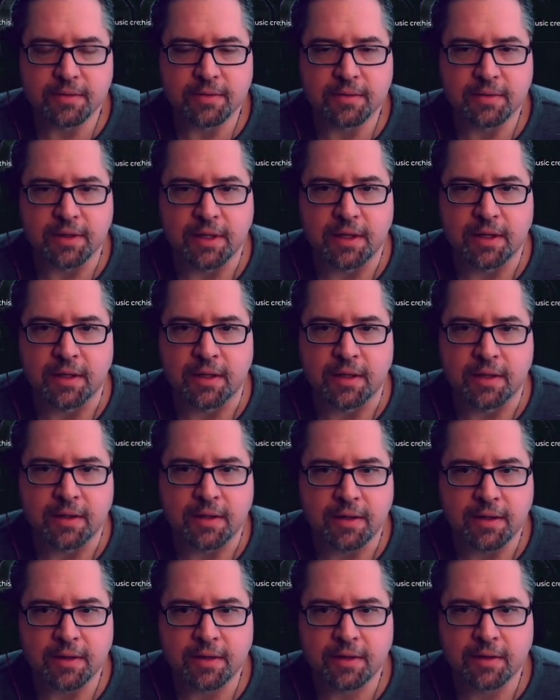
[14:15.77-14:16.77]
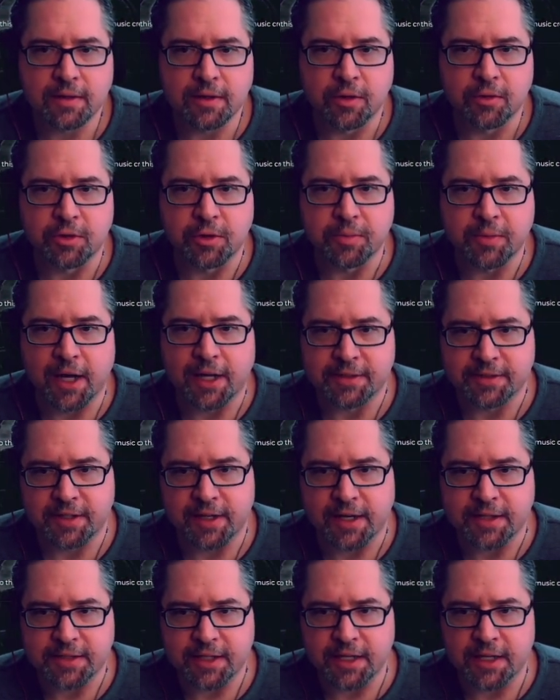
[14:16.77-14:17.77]
the YouTube Content
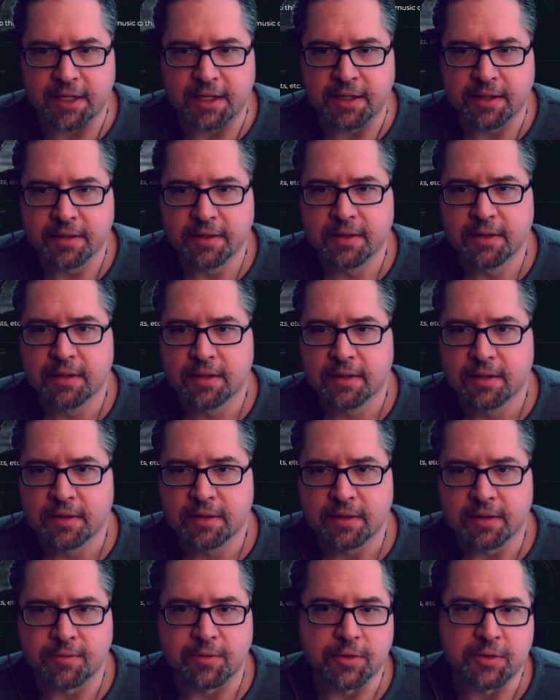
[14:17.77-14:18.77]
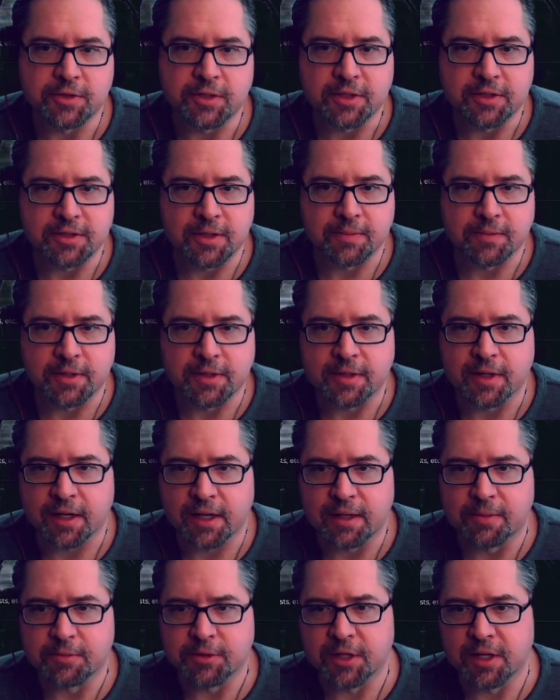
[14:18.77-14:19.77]
ID. If you see something that
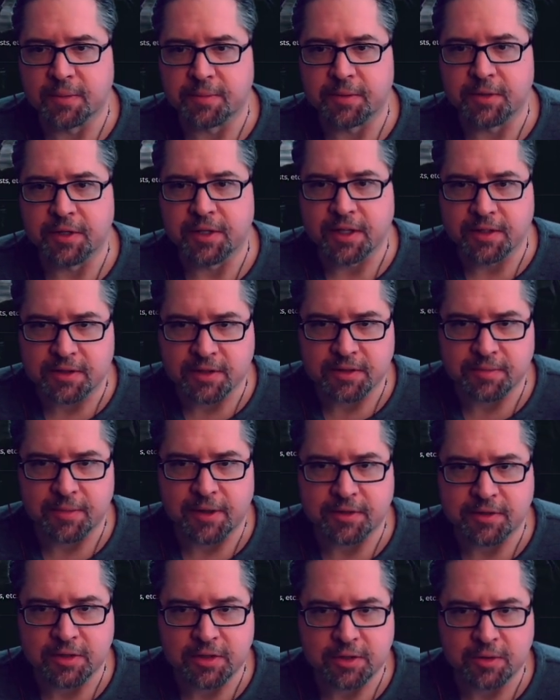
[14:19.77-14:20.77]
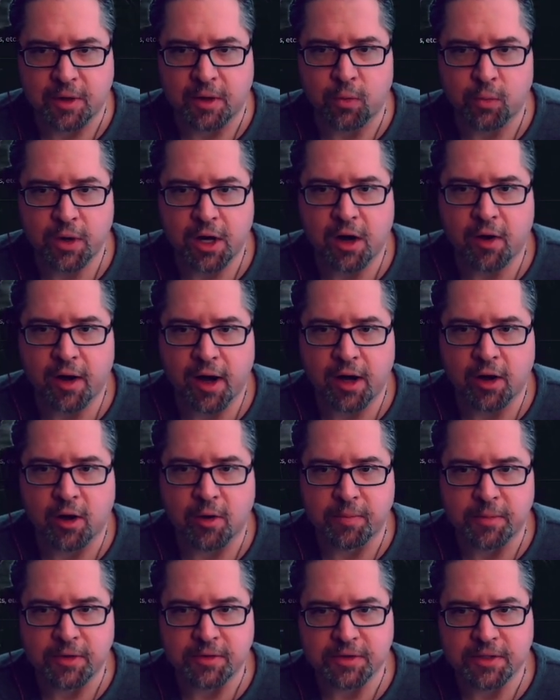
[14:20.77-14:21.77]
comes up and you get this message that We Are
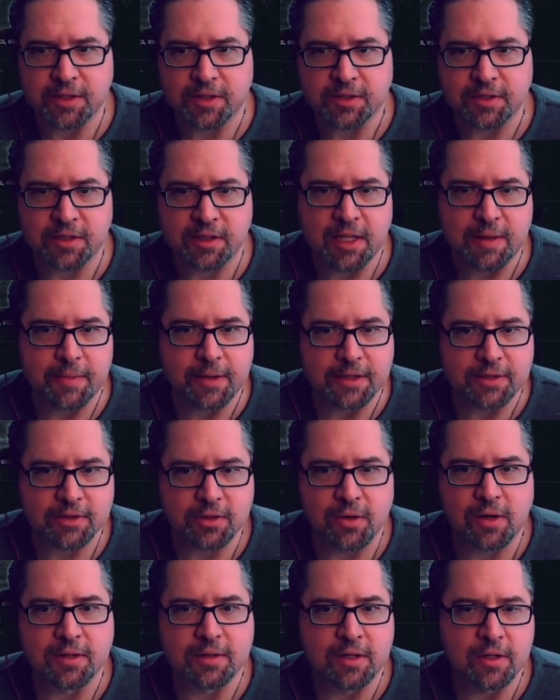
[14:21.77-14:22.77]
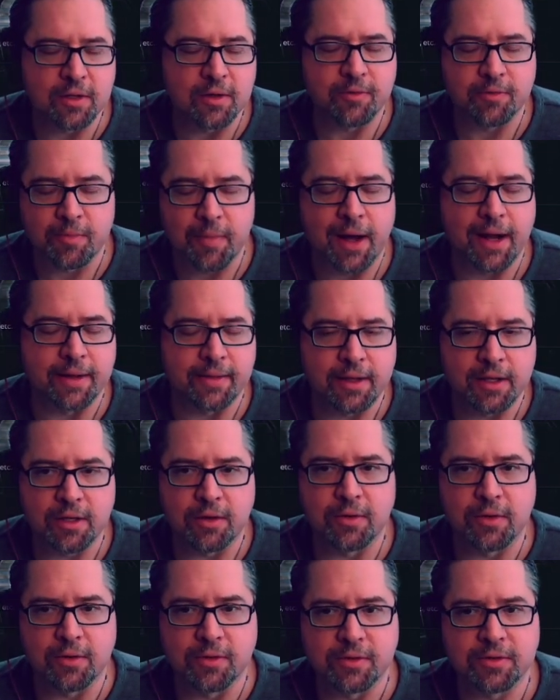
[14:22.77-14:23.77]
Era Music is claiming a song that you've mine that
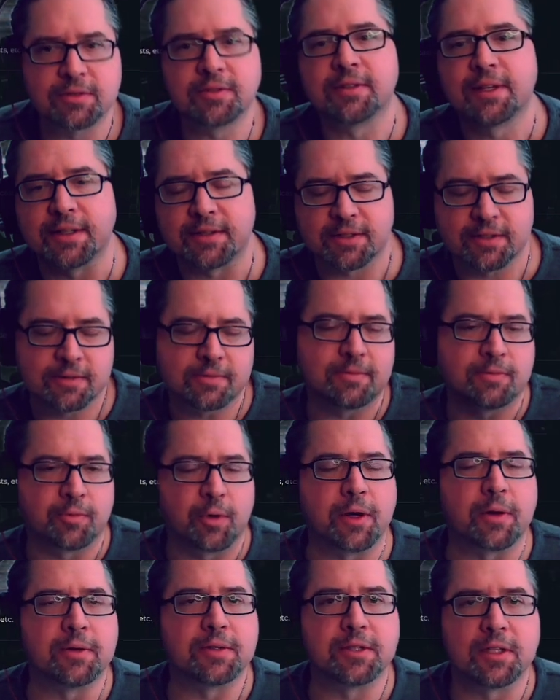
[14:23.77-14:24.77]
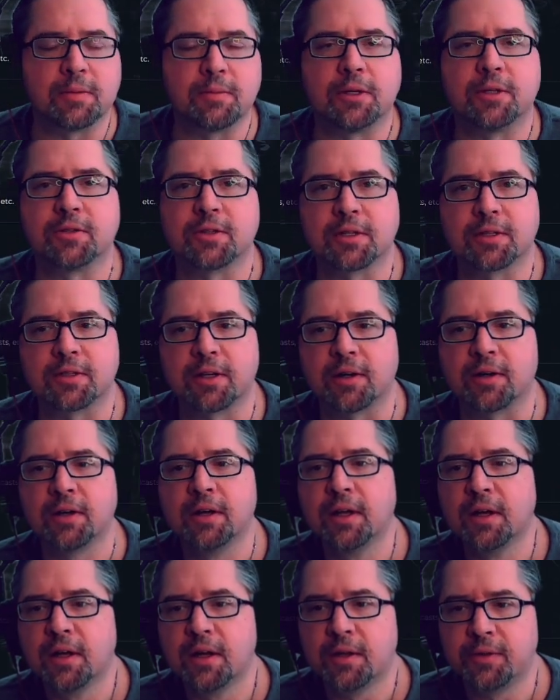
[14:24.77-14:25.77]
you use, that's Frequency Music. They're
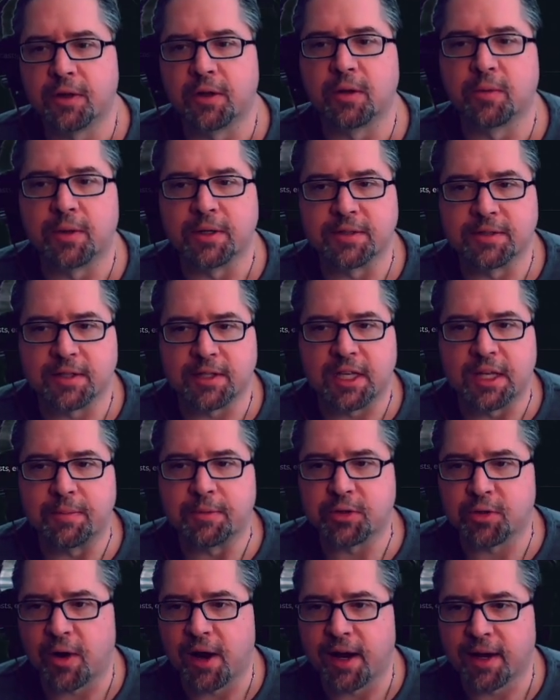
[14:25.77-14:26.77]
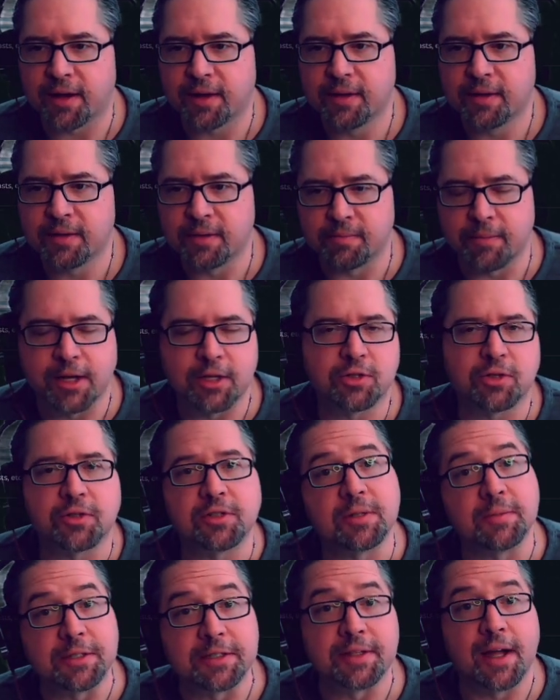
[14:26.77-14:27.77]
the ones that keep track and make sure
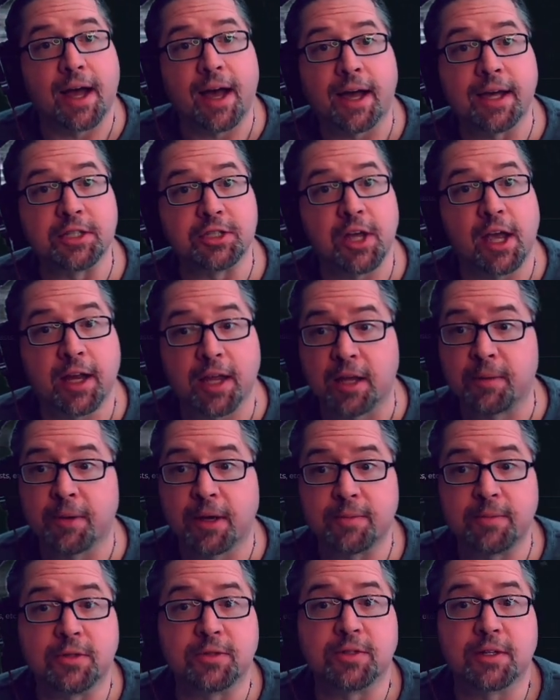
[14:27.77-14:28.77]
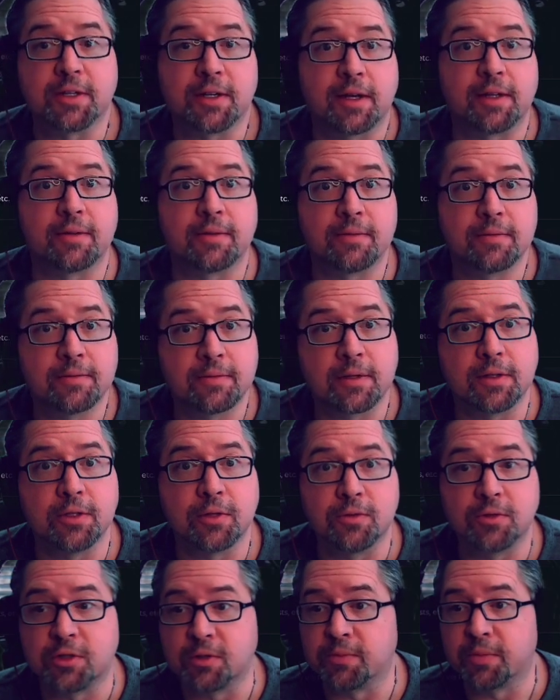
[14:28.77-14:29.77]
somebody's not hijacking my music on the
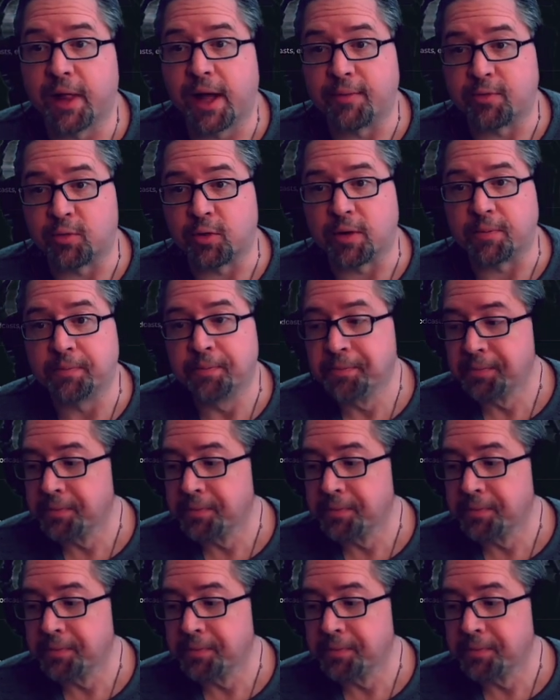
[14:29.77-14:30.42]
YouTube platform